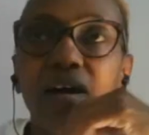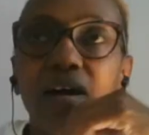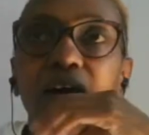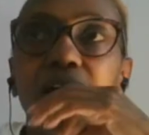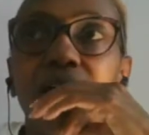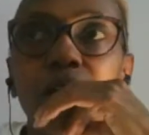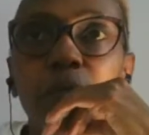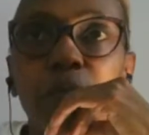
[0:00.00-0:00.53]

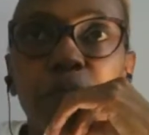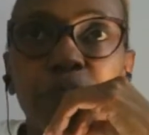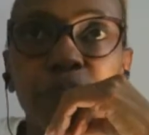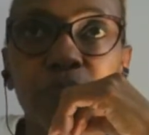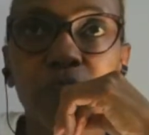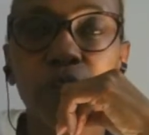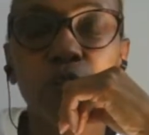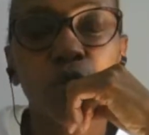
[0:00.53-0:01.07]

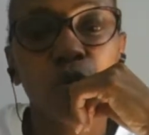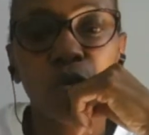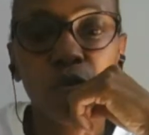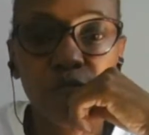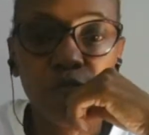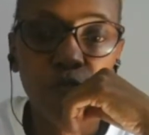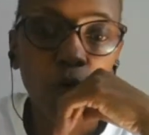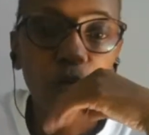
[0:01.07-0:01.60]

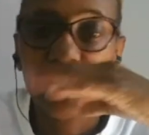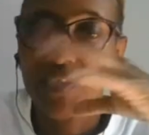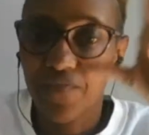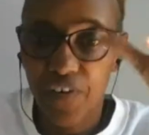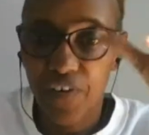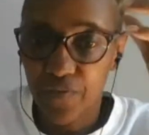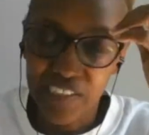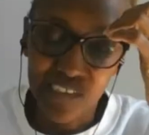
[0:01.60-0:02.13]
for
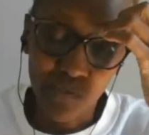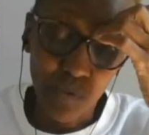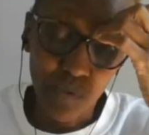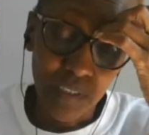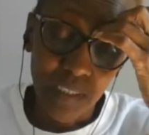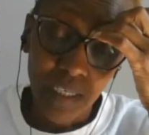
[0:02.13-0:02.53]
whatever reason.